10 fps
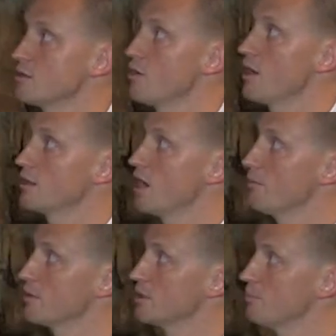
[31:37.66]
in chronic
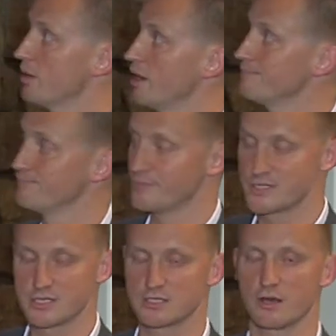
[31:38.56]
non-malignant pain?
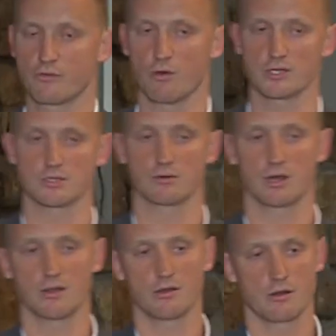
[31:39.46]
This is a tough question,
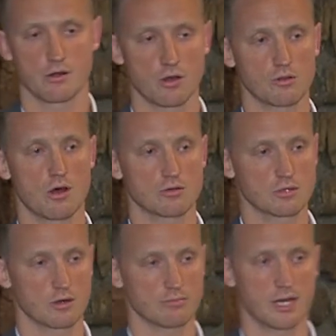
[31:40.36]
okay? There are no
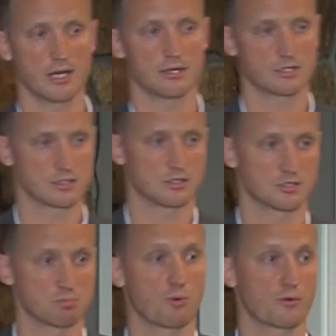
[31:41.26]
long-term data to
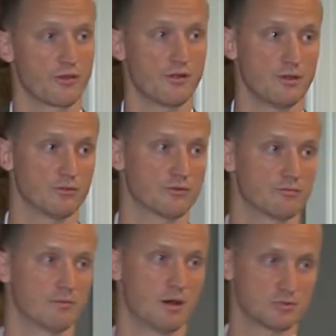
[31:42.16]
support their use.
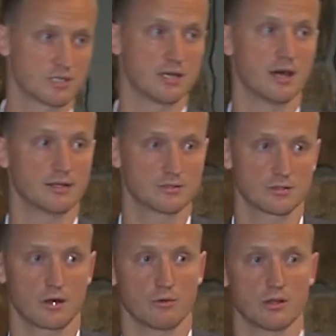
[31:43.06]
I will say that to
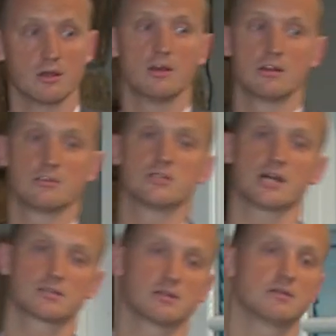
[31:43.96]
start with. There's
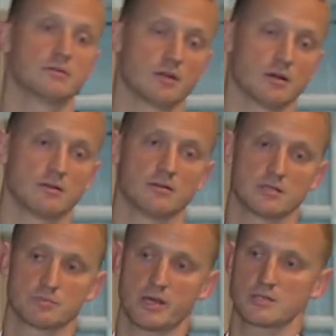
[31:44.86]
actually,
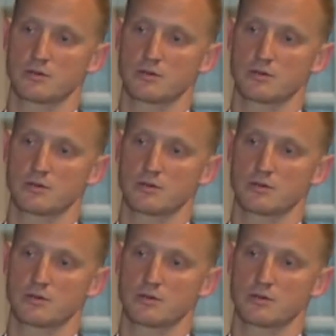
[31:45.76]
the SPACE